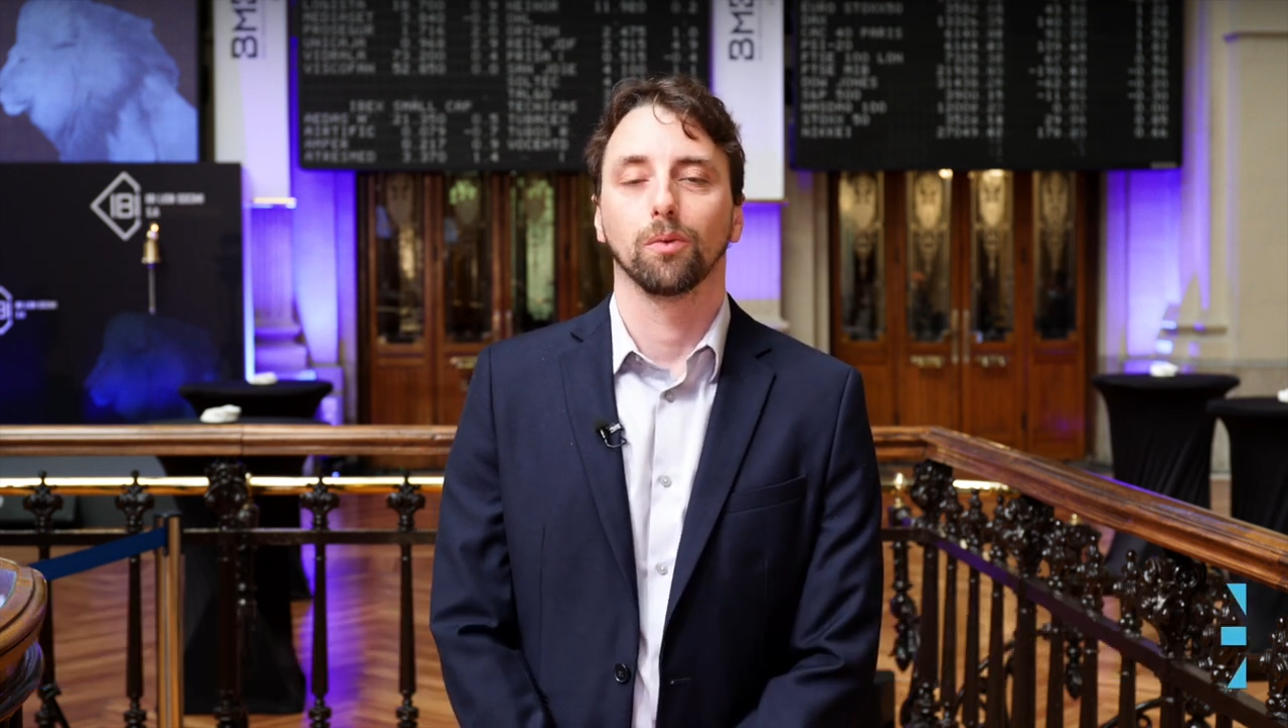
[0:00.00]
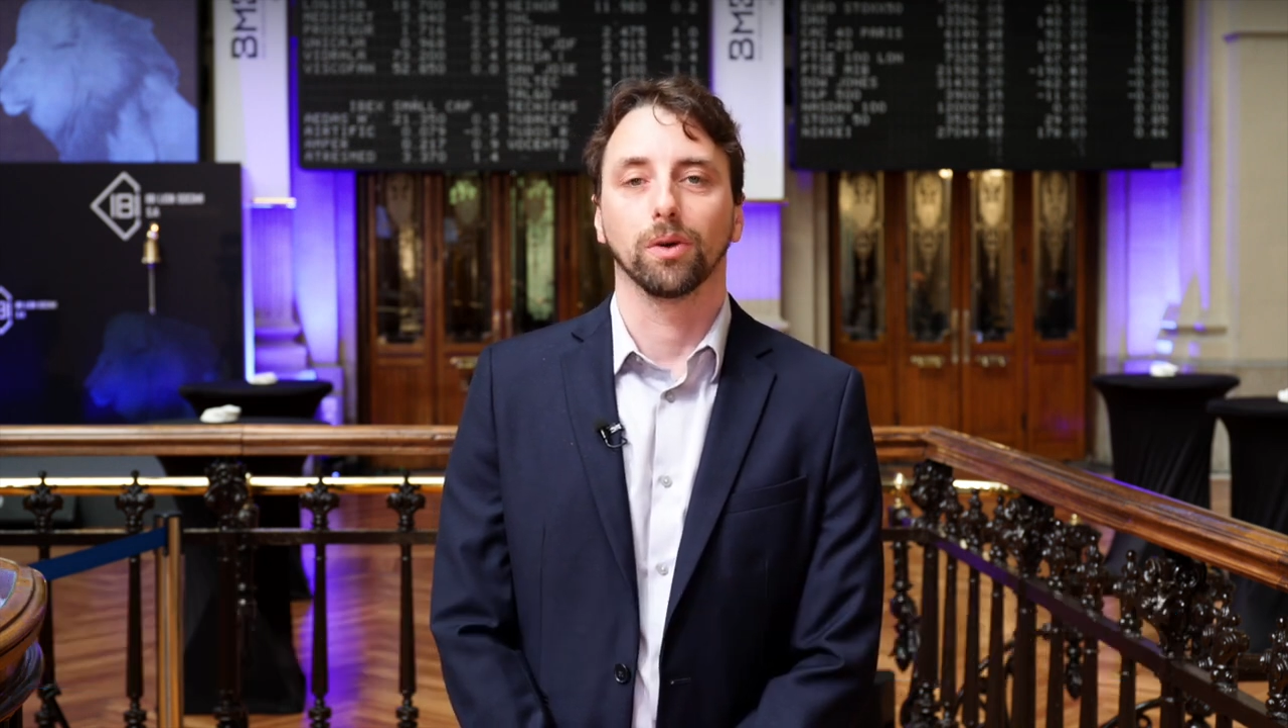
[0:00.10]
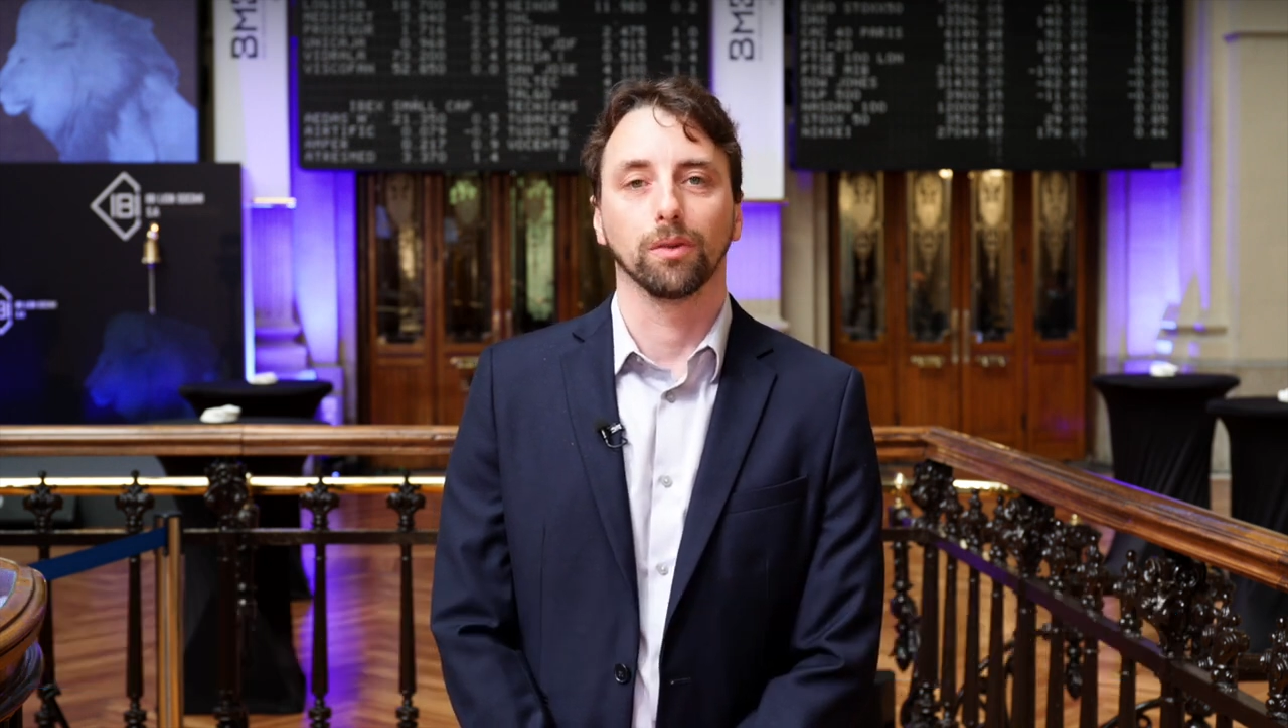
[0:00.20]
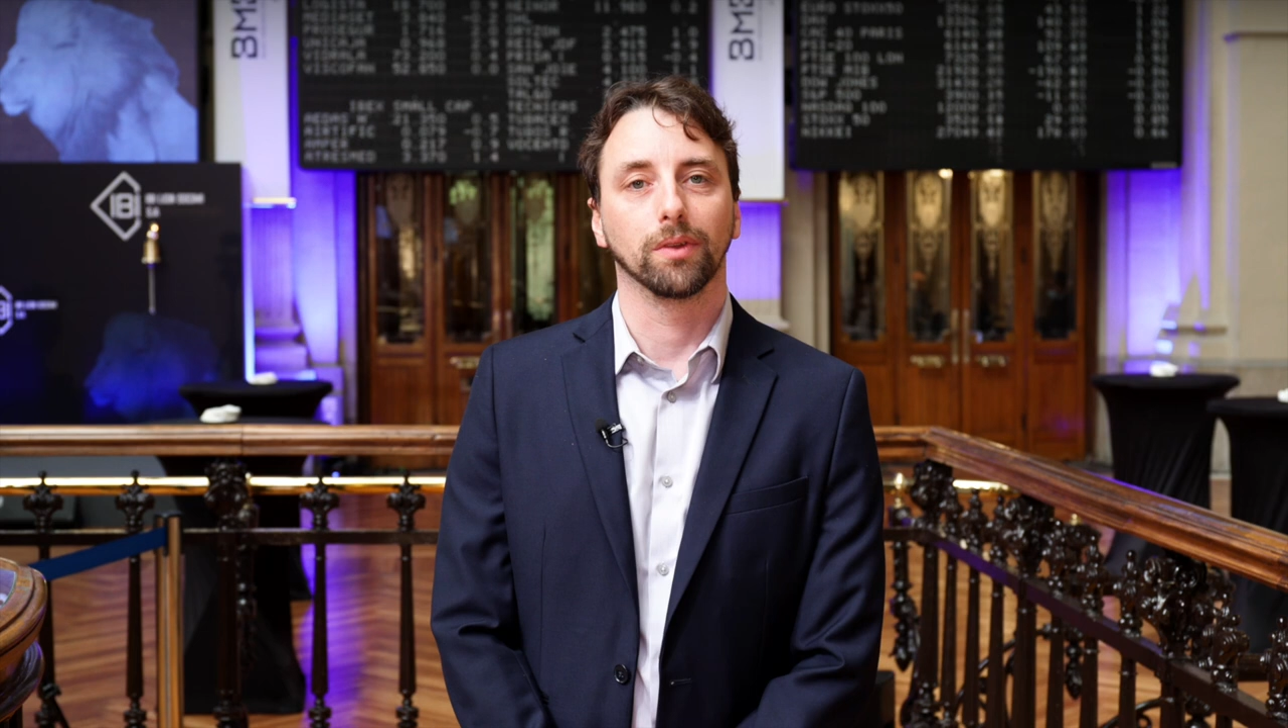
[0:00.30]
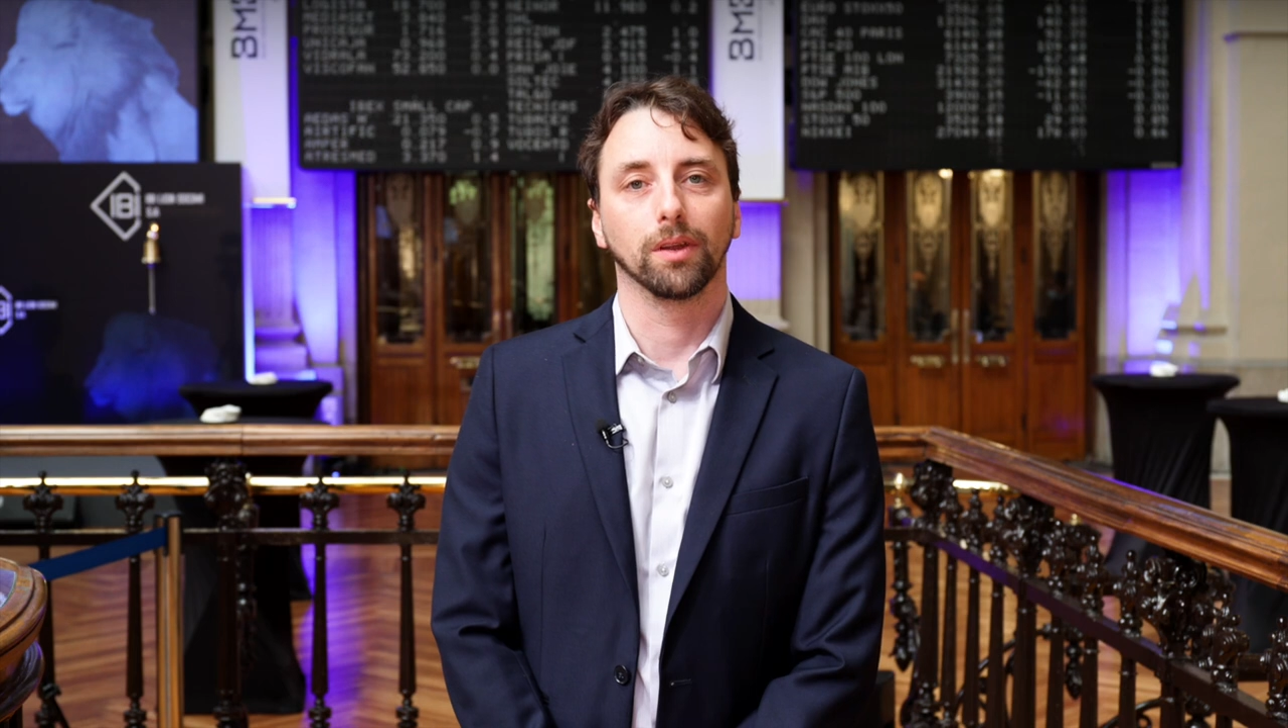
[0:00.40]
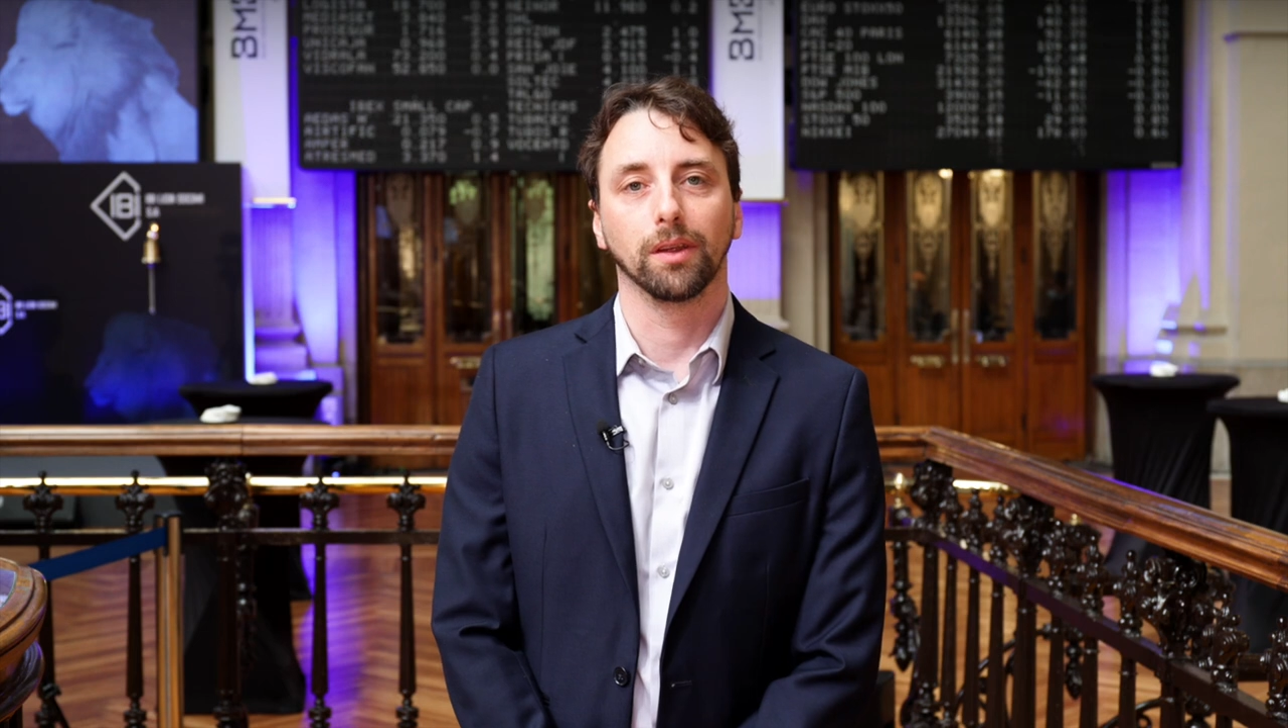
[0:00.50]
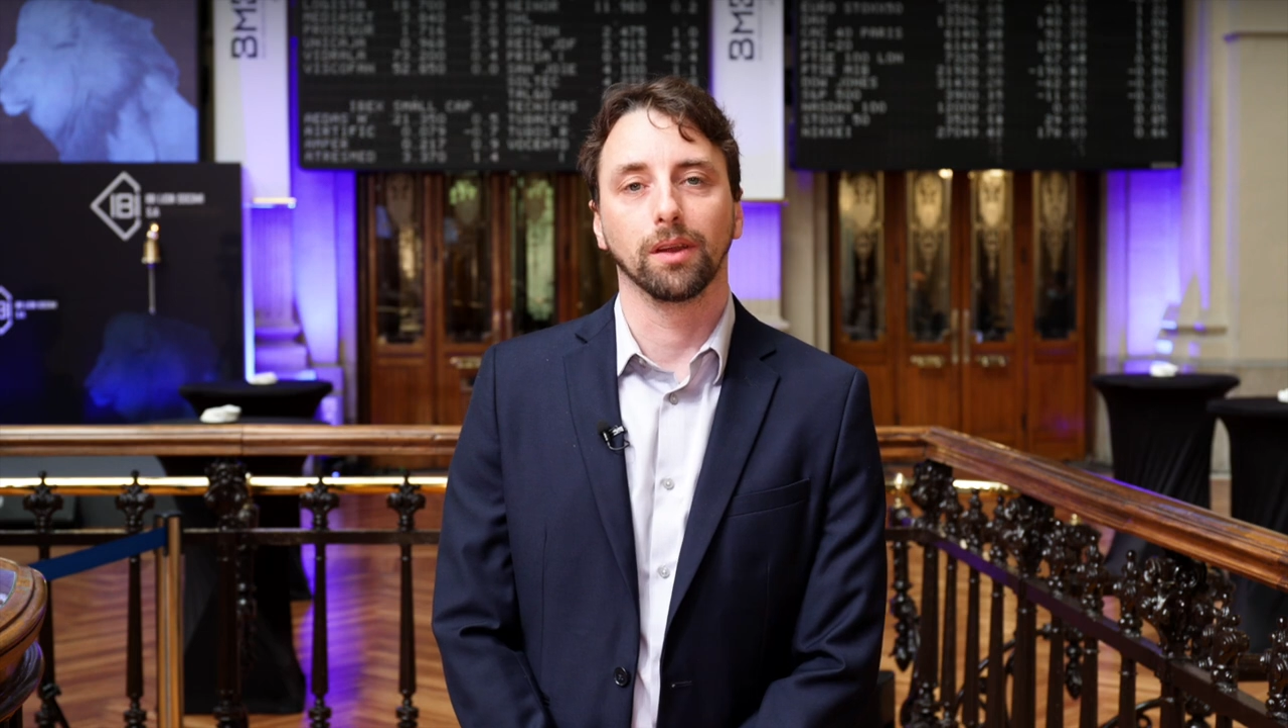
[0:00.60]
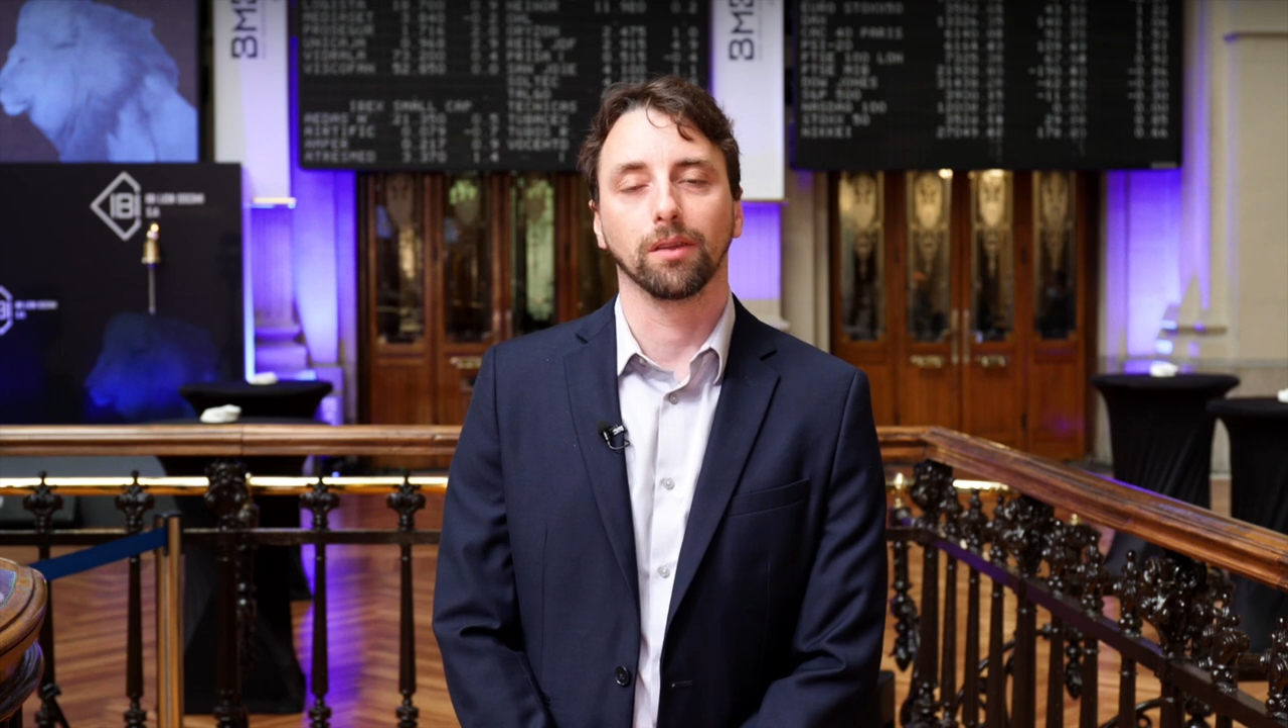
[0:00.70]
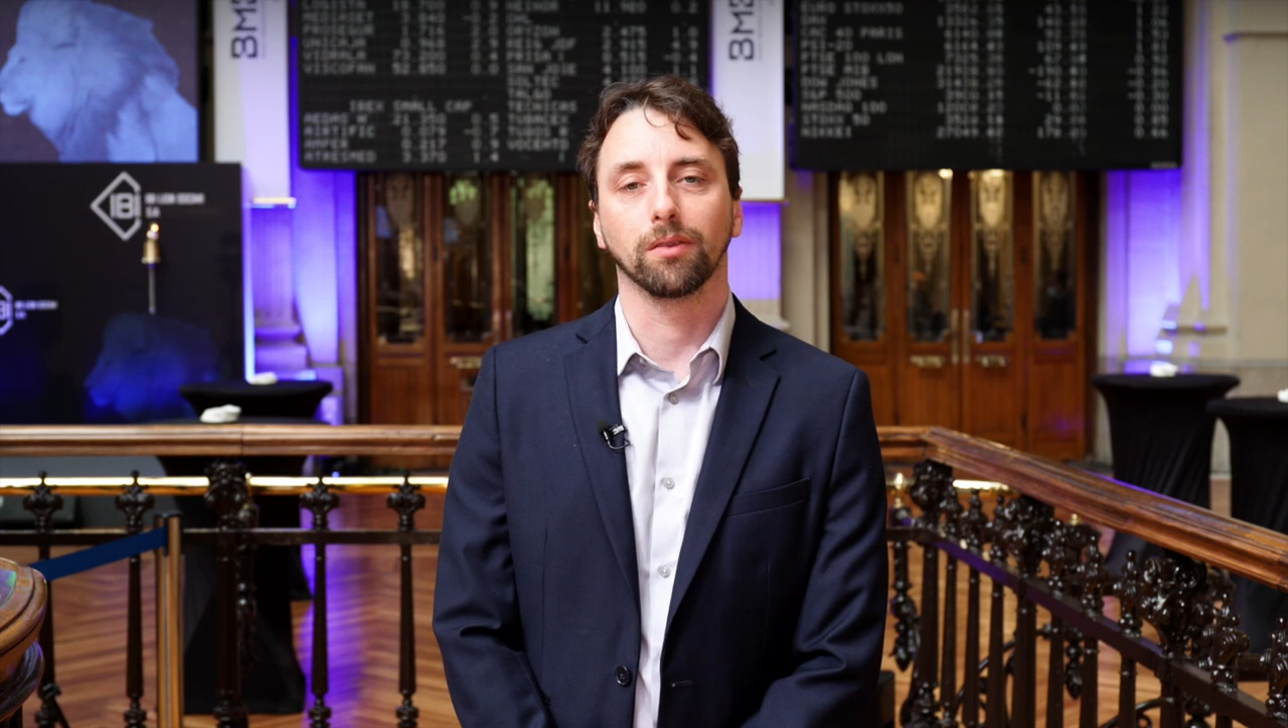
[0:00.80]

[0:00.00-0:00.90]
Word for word: one of the leading